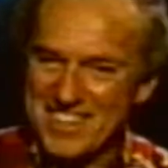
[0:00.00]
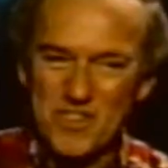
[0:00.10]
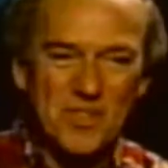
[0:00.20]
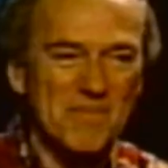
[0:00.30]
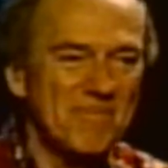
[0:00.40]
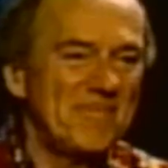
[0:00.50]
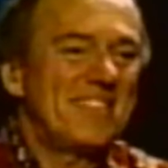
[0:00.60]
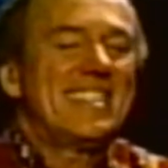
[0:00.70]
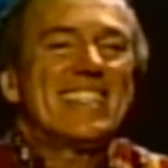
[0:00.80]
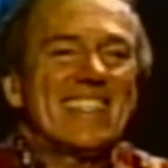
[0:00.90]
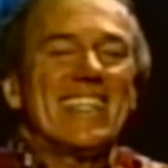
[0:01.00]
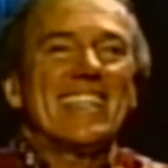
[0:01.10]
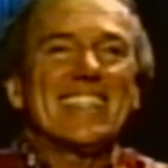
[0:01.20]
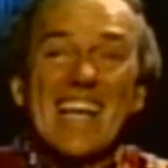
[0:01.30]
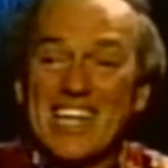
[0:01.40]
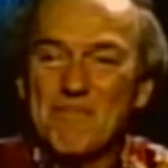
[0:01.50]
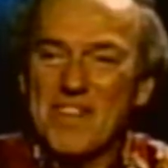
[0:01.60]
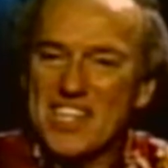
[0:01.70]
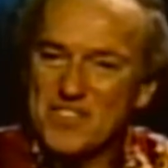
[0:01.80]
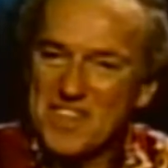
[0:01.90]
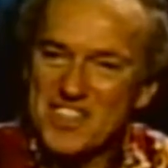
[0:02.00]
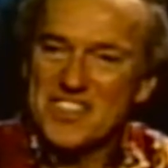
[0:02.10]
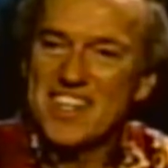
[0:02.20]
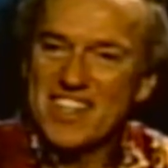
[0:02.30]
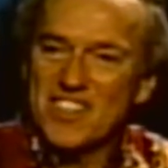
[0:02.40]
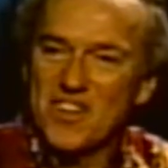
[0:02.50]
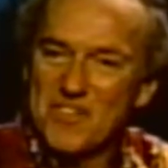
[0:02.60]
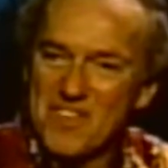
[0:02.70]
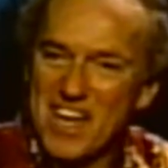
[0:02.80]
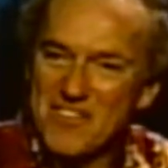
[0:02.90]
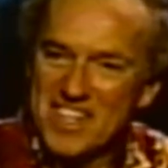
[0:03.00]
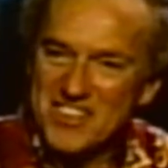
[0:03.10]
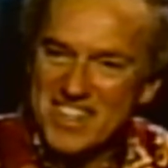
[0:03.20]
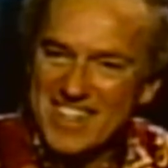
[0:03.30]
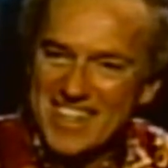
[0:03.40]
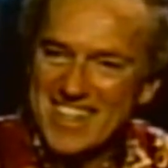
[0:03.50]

you're second place finish in the Daytona 500.